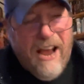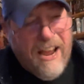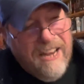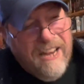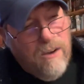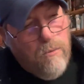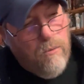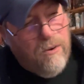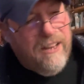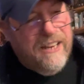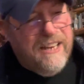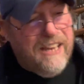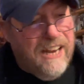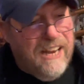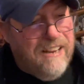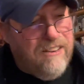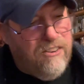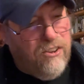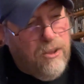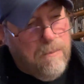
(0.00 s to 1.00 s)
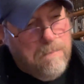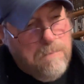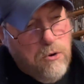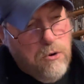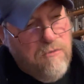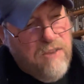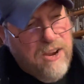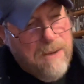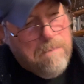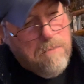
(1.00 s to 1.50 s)
I didn't really get into the
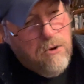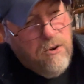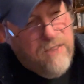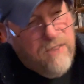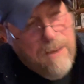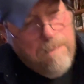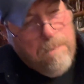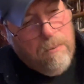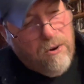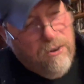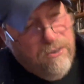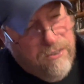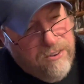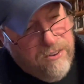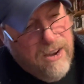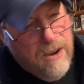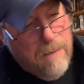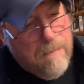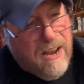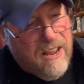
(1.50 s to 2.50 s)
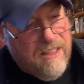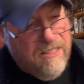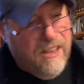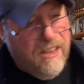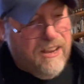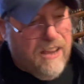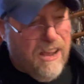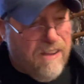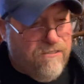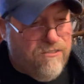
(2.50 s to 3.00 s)
movie per se, but I
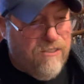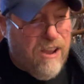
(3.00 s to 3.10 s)
think I